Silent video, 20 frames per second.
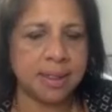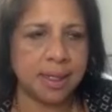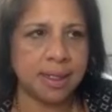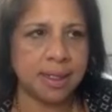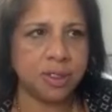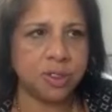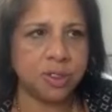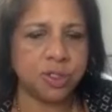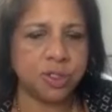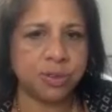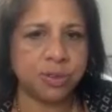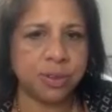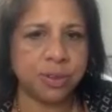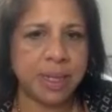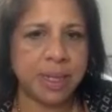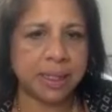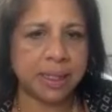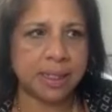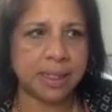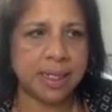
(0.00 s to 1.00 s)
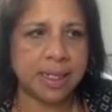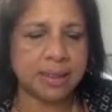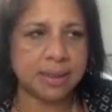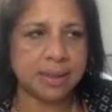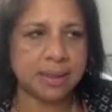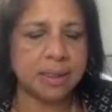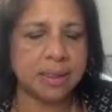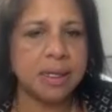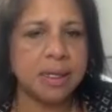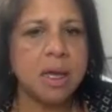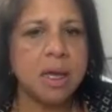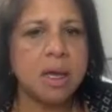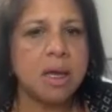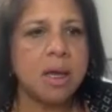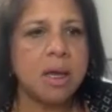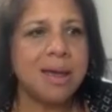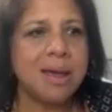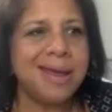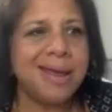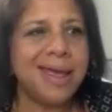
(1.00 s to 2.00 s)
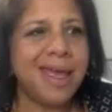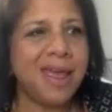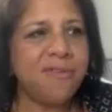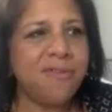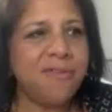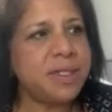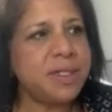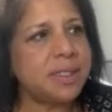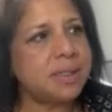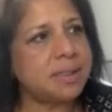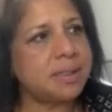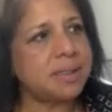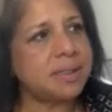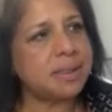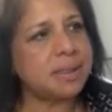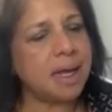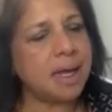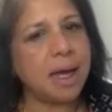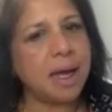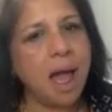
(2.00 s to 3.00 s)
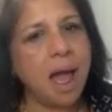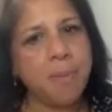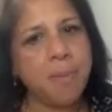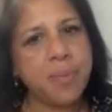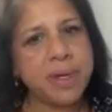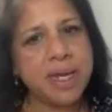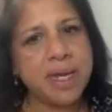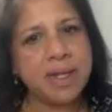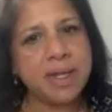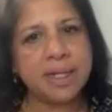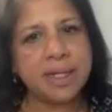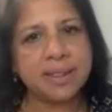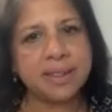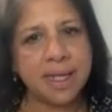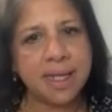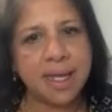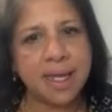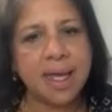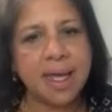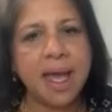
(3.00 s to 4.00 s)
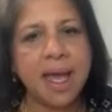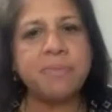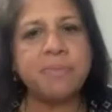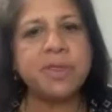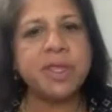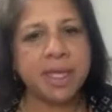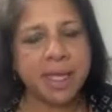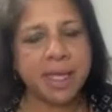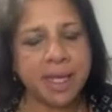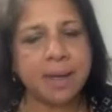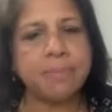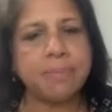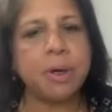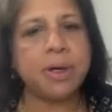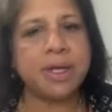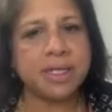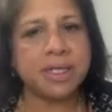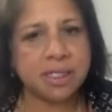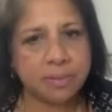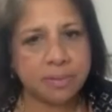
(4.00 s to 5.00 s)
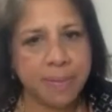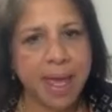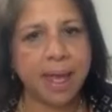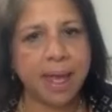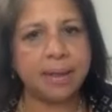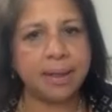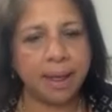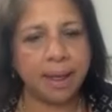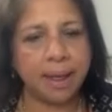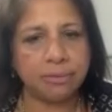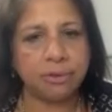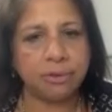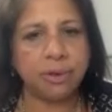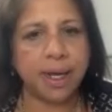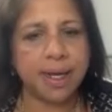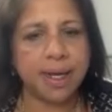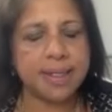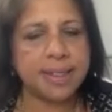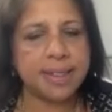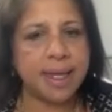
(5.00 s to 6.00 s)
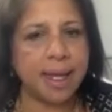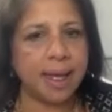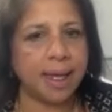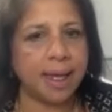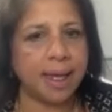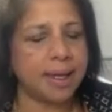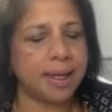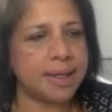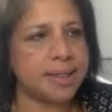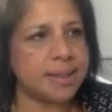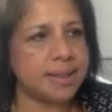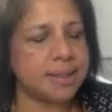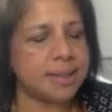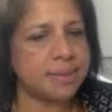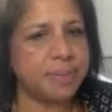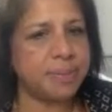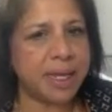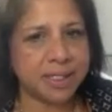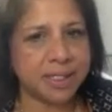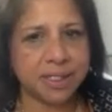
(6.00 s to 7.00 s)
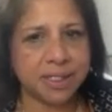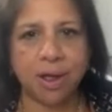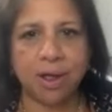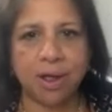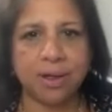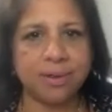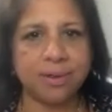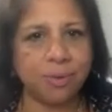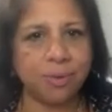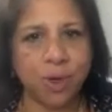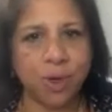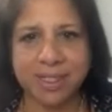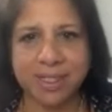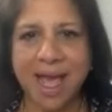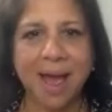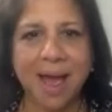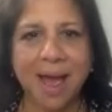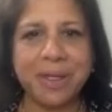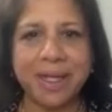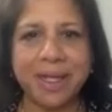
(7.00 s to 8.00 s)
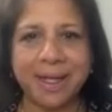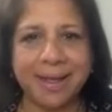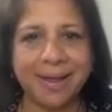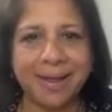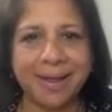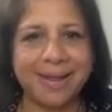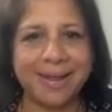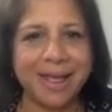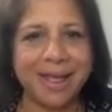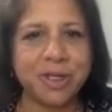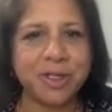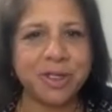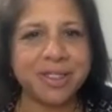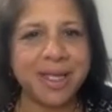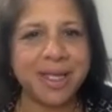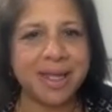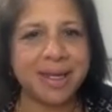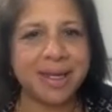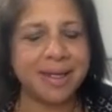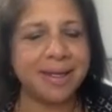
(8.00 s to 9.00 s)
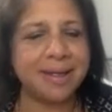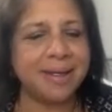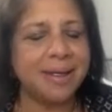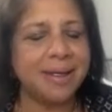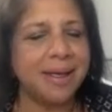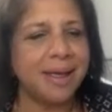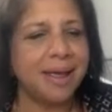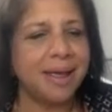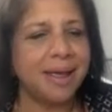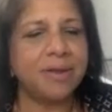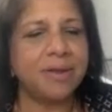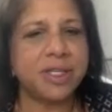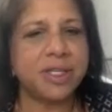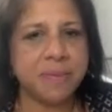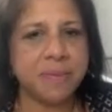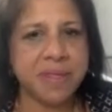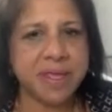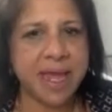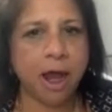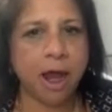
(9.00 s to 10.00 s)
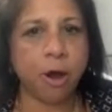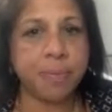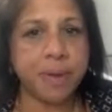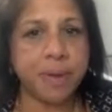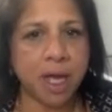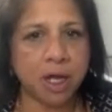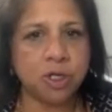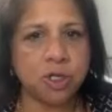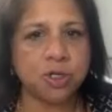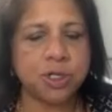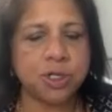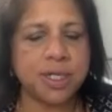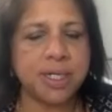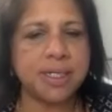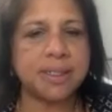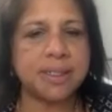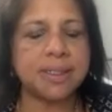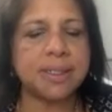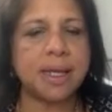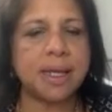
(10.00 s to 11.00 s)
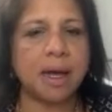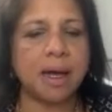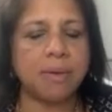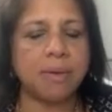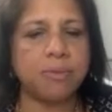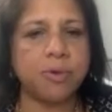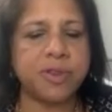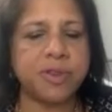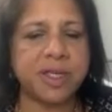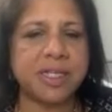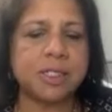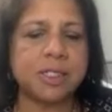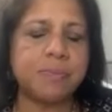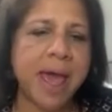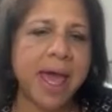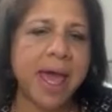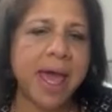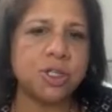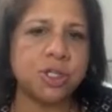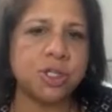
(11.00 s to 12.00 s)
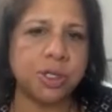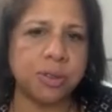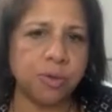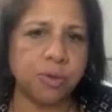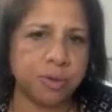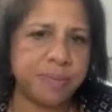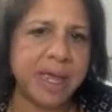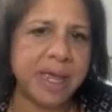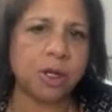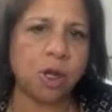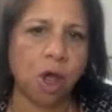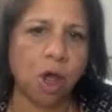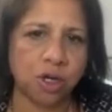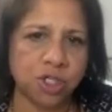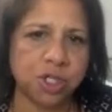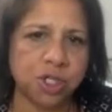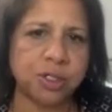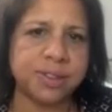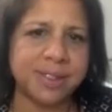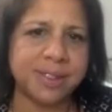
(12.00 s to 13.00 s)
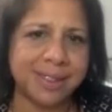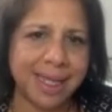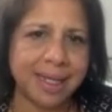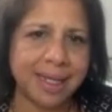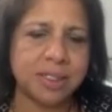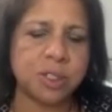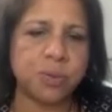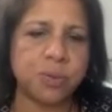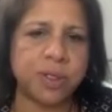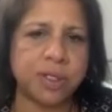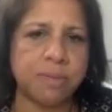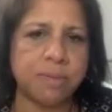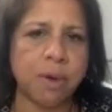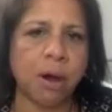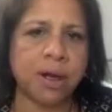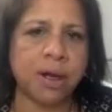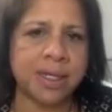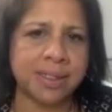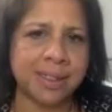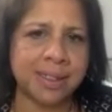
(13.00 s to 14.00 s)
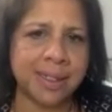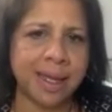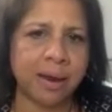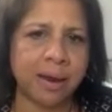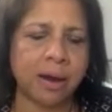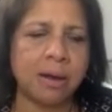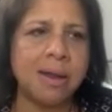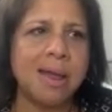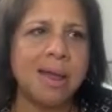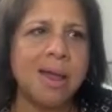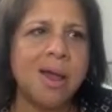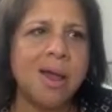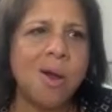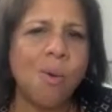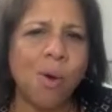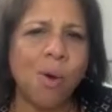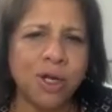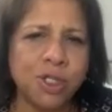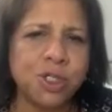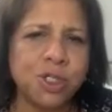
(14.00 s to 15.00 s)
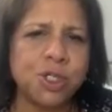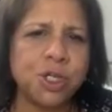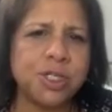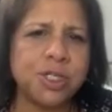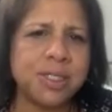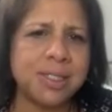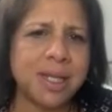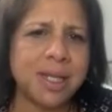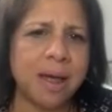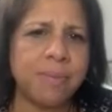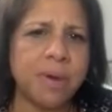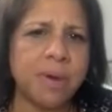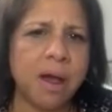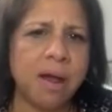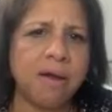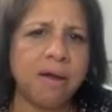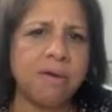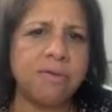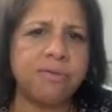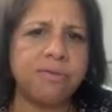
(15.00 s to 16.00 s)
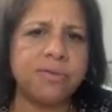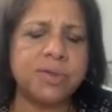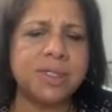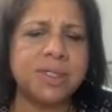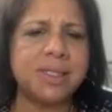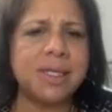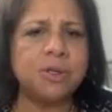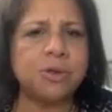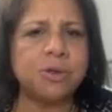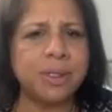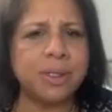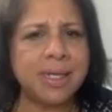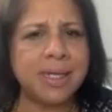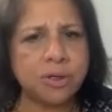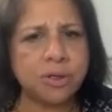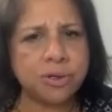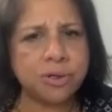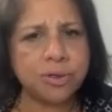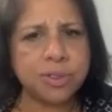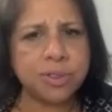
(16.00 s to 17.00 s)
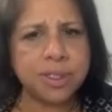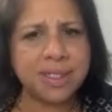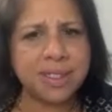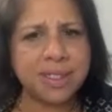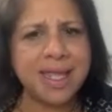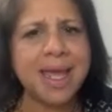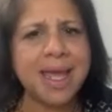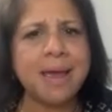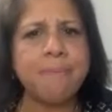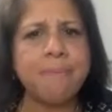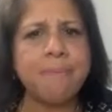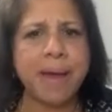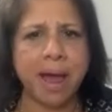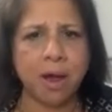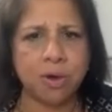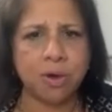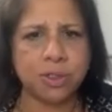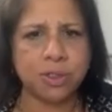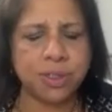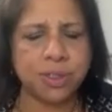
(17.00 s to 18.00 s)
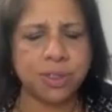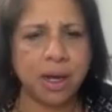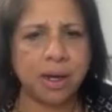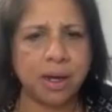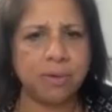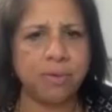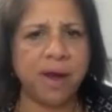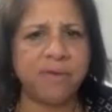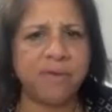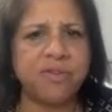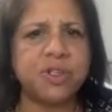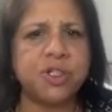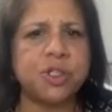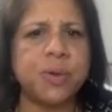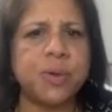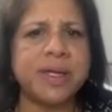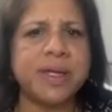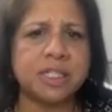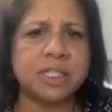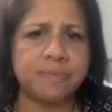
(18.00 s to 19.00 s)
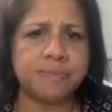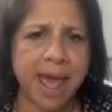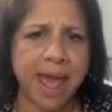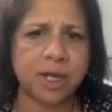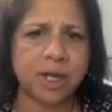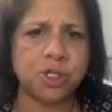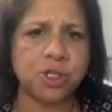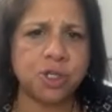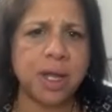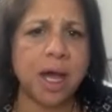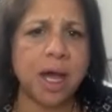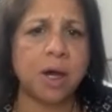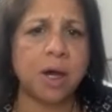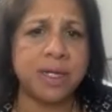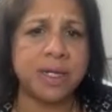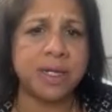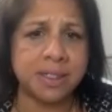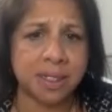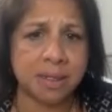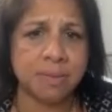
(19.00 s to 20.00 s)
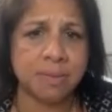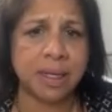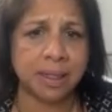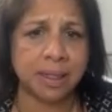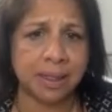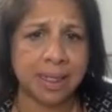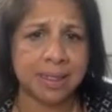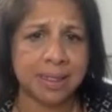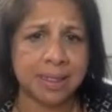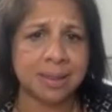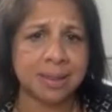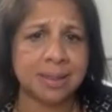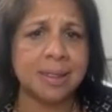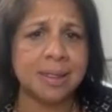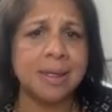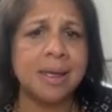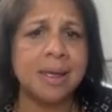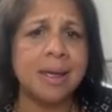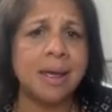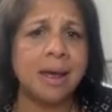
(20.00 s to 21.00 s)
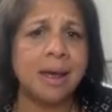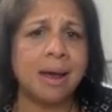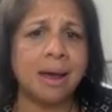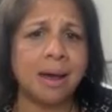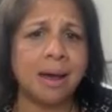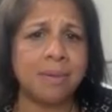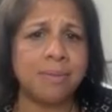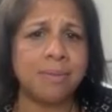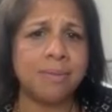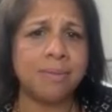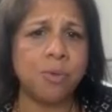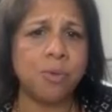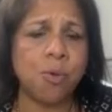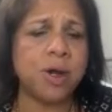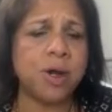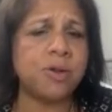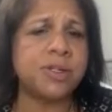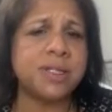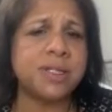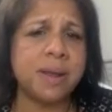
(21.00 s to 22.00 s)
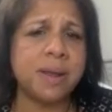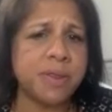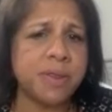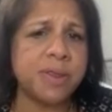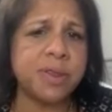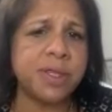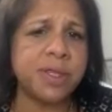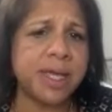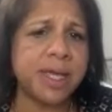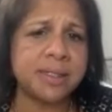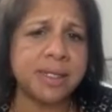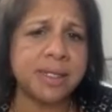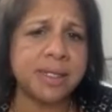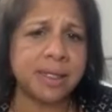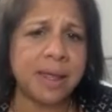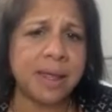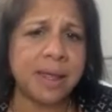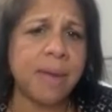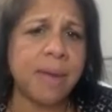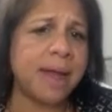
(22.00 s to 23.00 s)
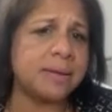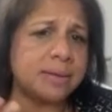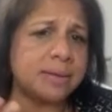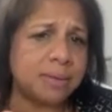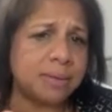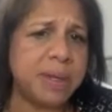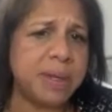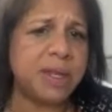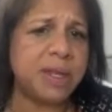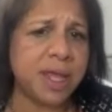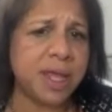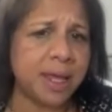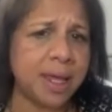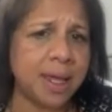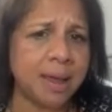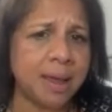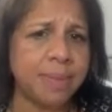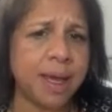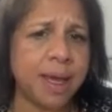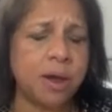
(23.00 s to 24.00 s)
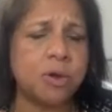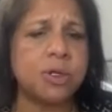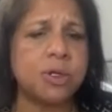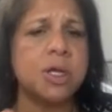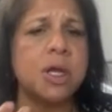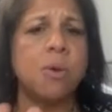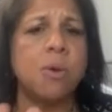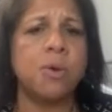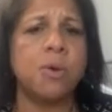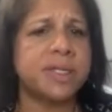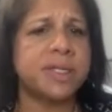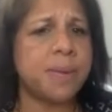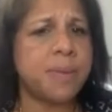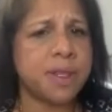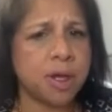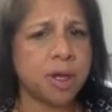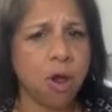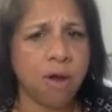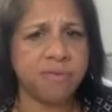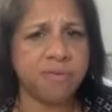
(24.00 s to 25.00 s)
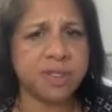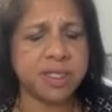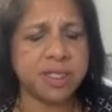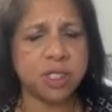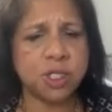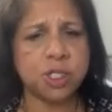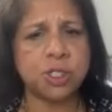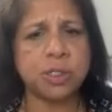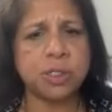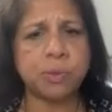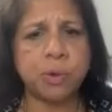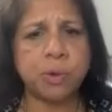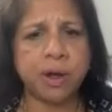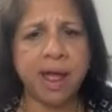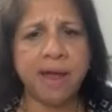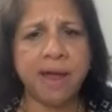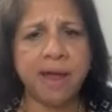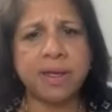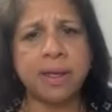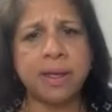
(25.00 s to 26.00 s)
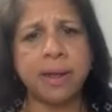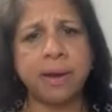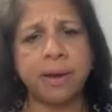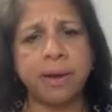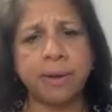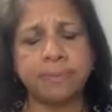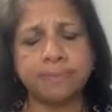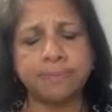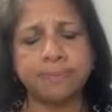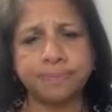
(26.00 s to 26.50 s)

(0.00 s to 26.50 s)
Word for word: into the Middle East. Sure. If it's a company that's thinking, I'm thinking about expanding, right? And based on what's happening, like you said, in, in some of the Arab countries um, with expansion, it would make logical sense with the markets there. What yeah. should some of senior leaders think about in reference to expansion out into the Middle East? Um, what are some of the things that they might be thinking about with some of the conversations that we're having here?